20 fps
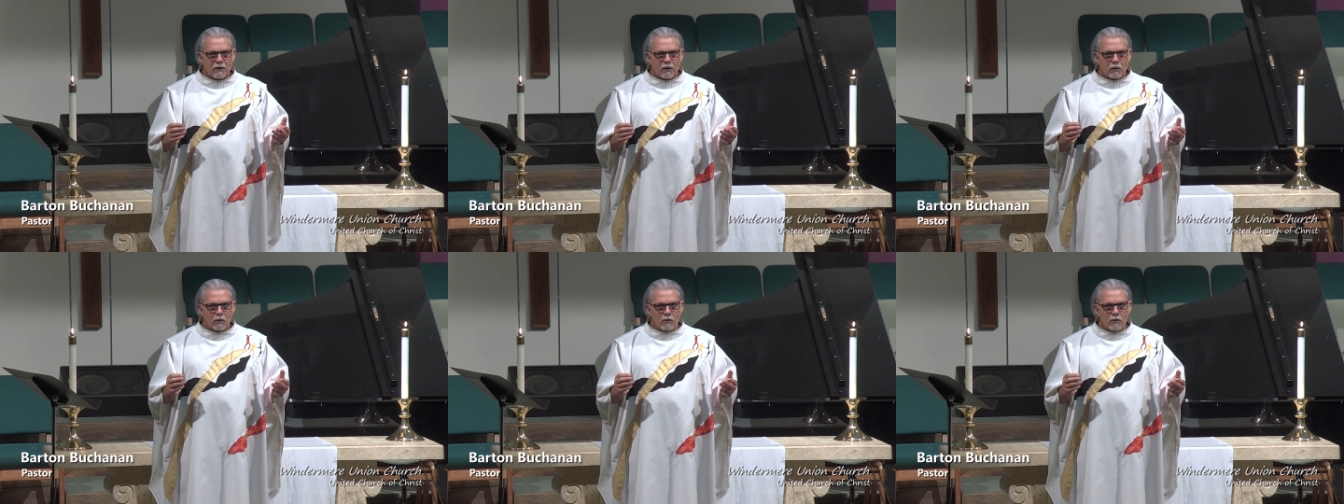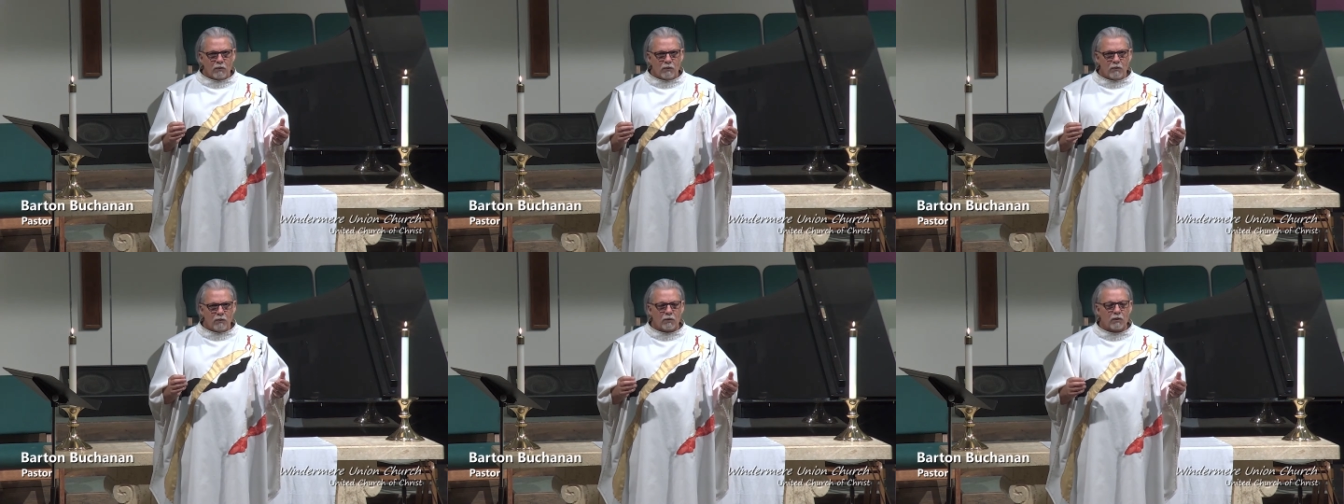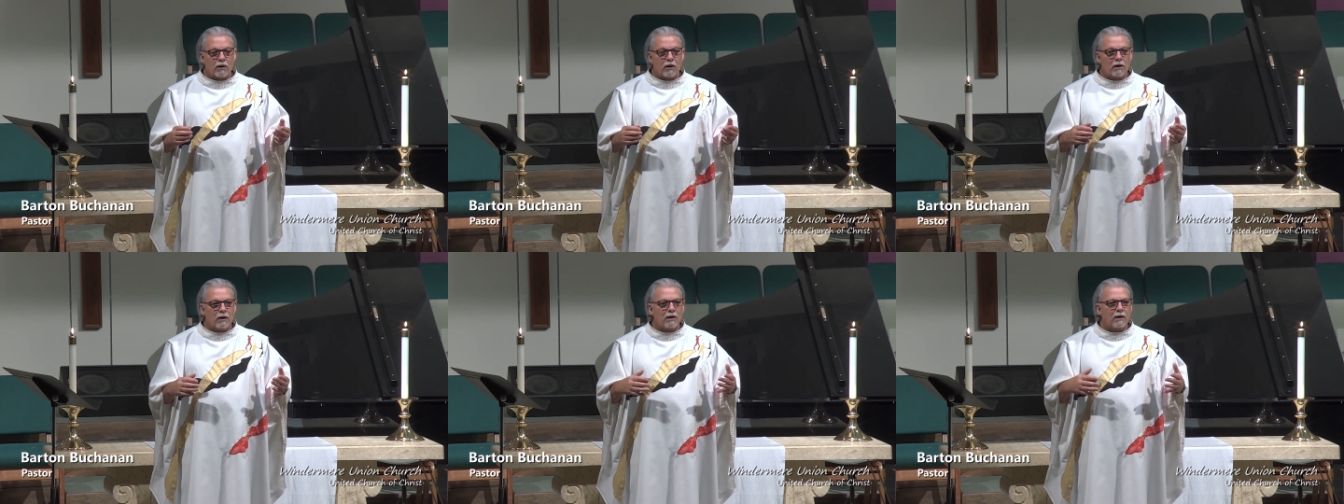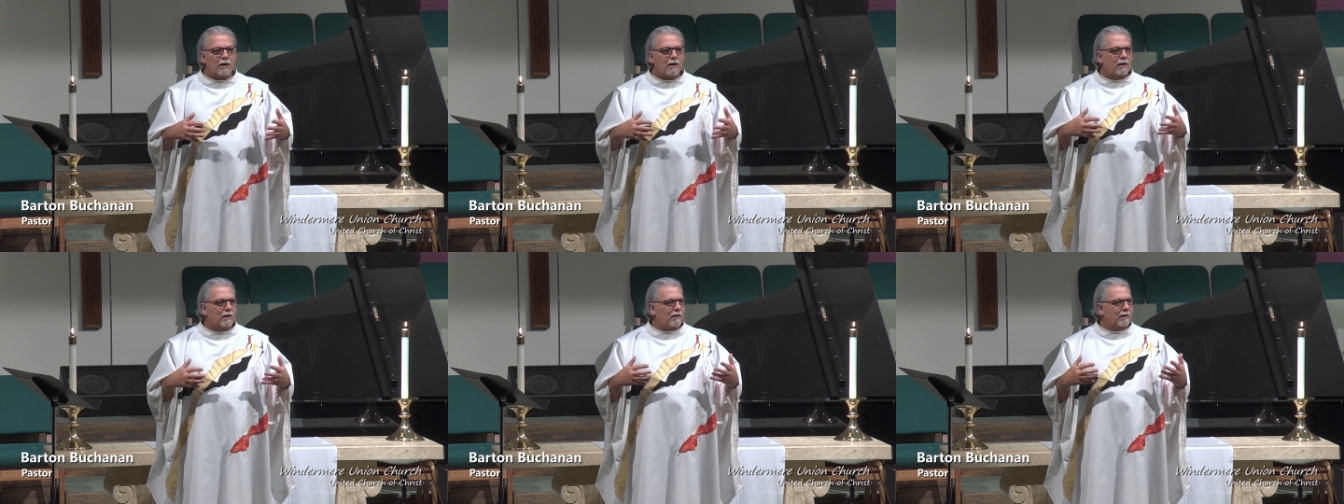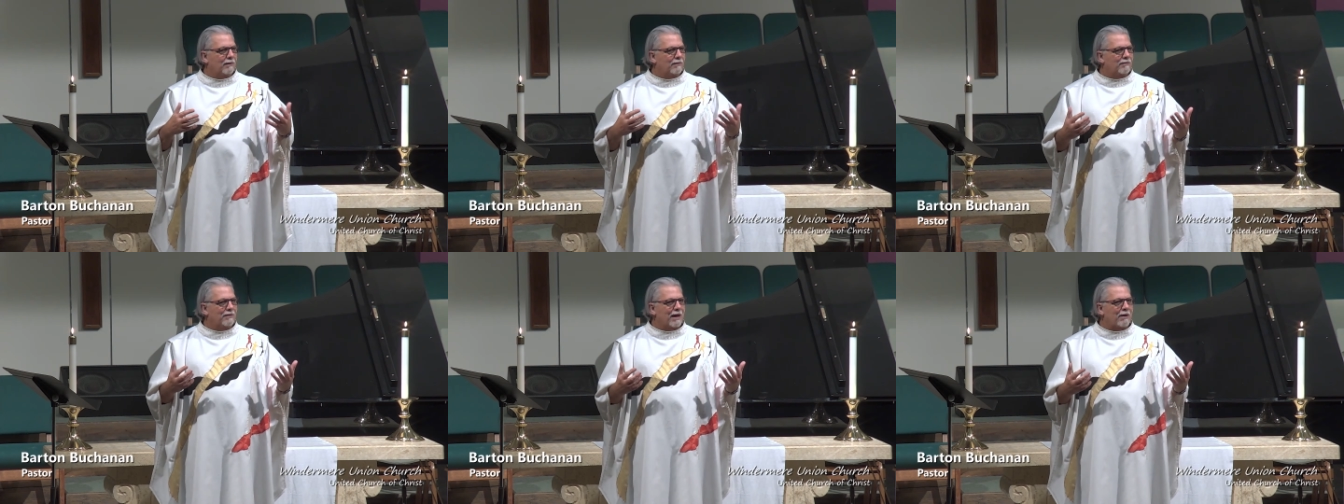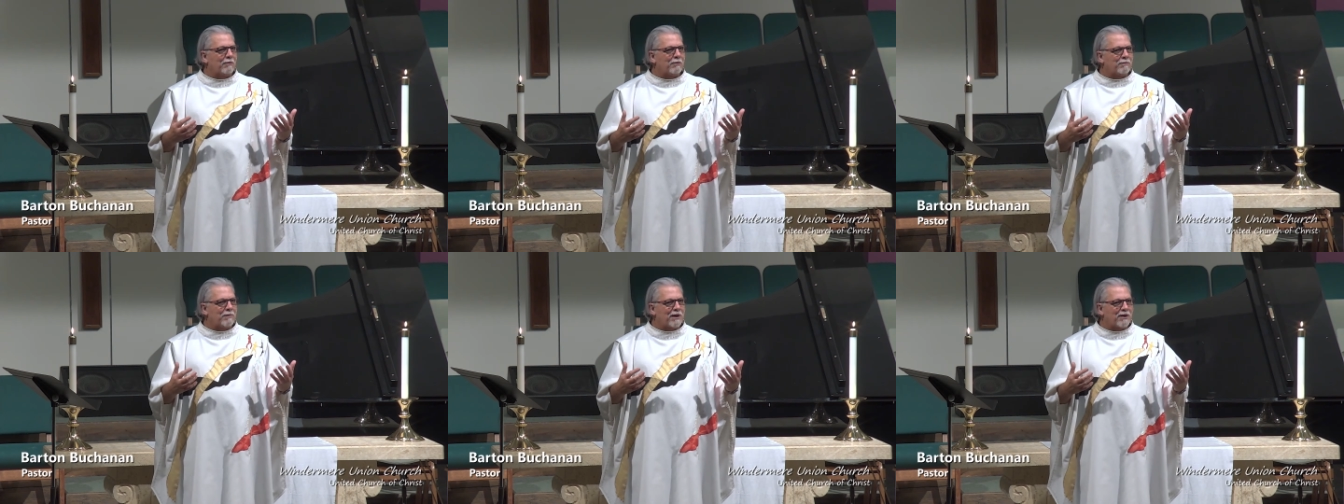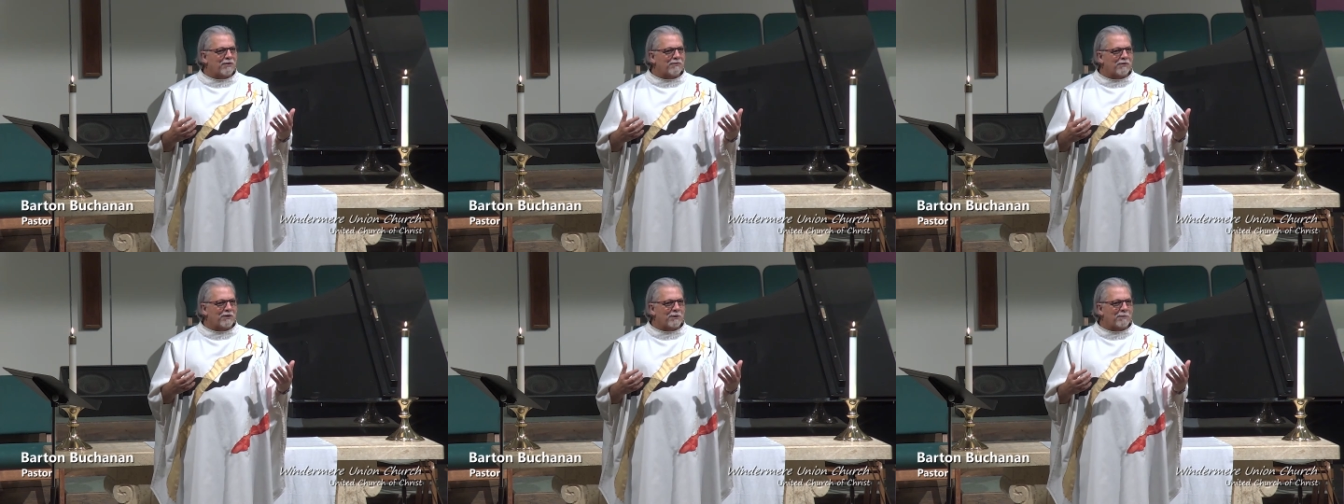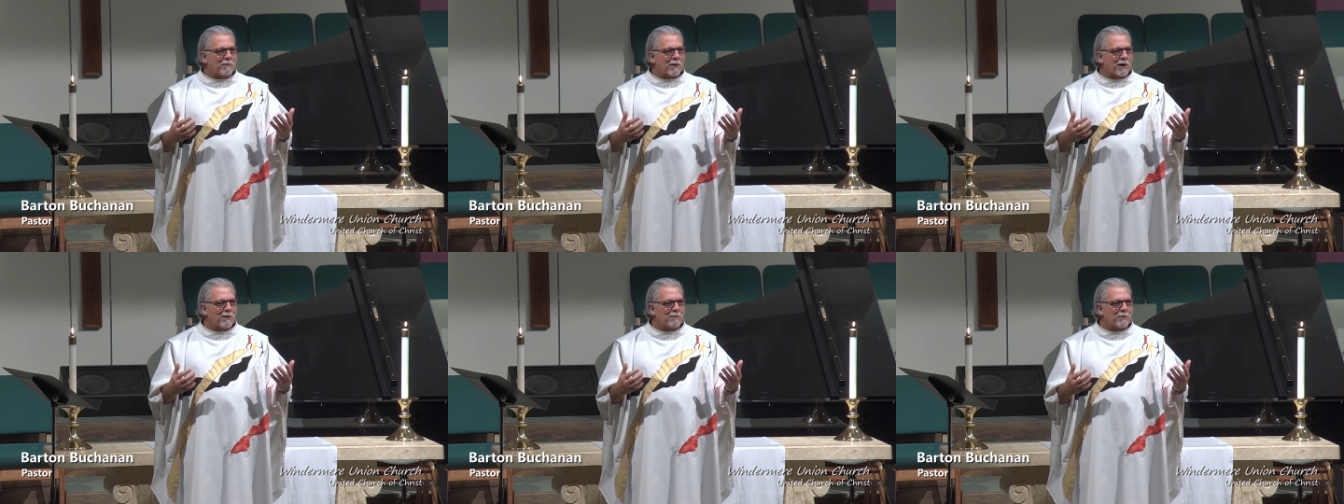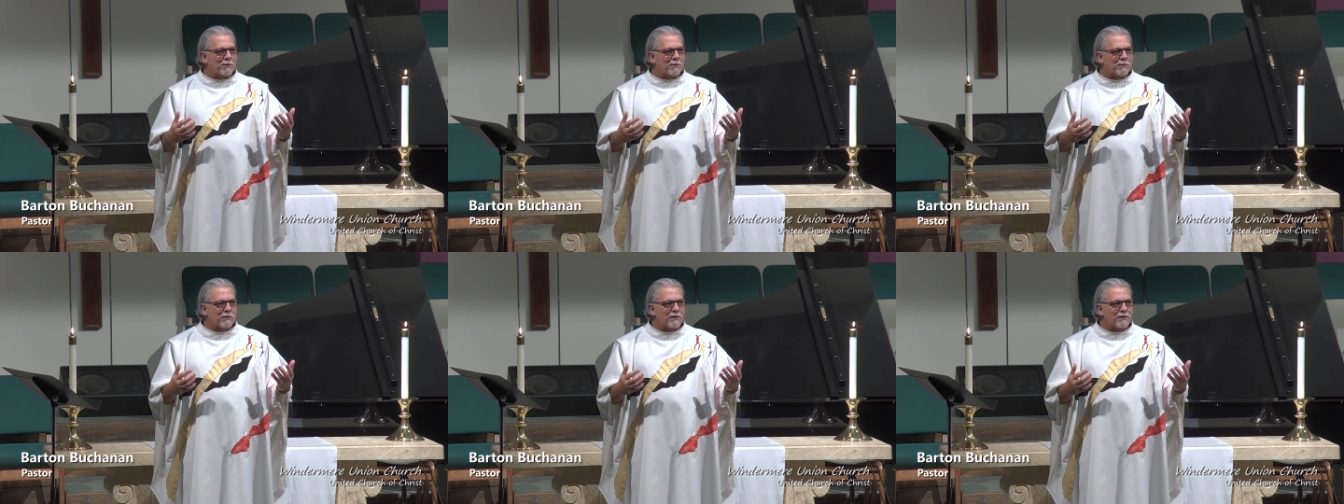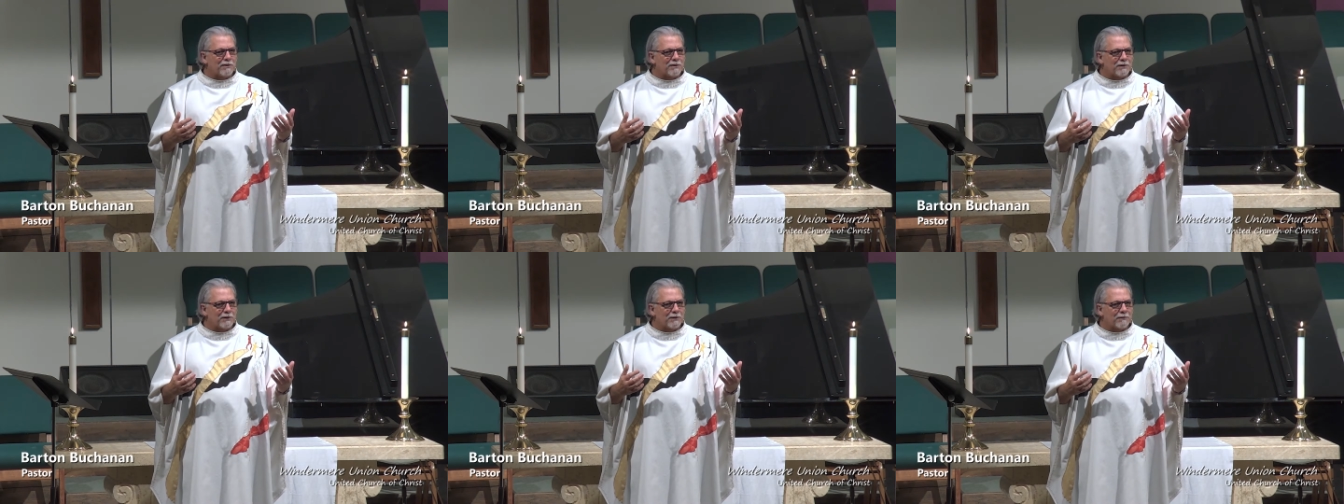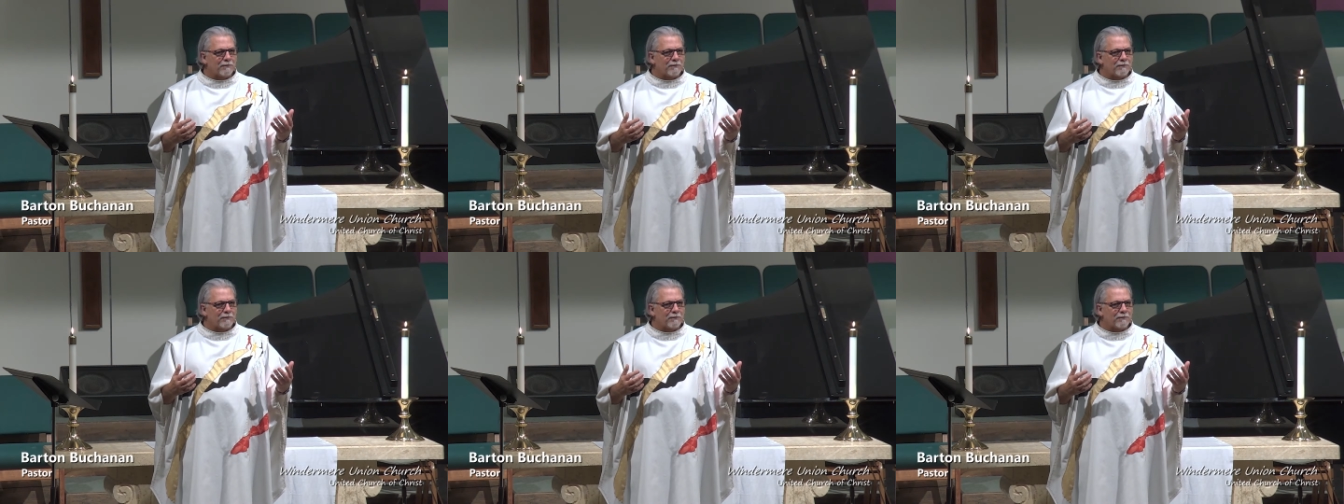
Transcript: whew, that would make you very popular, wouldn't it?